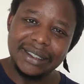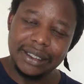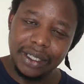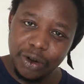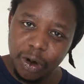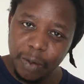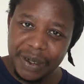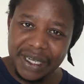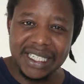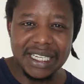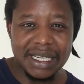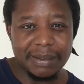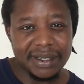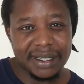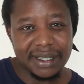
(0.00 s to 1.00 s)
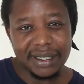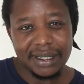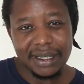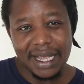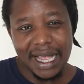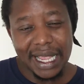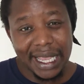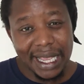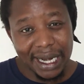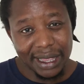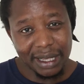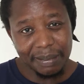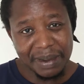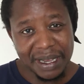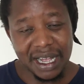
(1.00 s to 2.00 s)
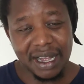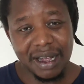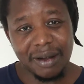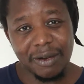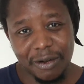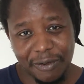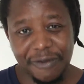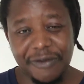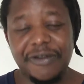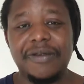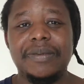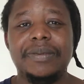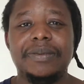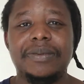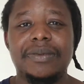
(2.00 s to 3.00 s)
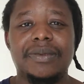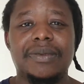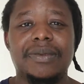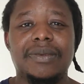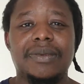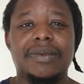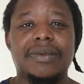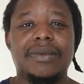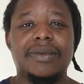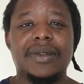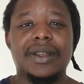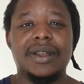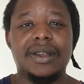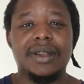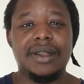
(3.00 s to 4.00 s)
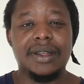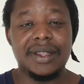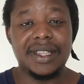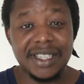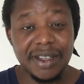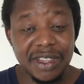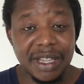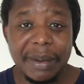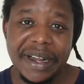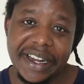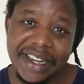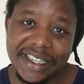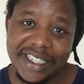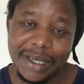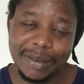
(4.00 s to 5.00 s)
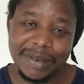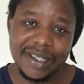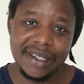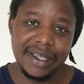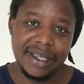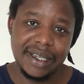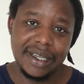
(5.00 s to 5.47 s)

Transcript: European teams are getting the better of the South American teams.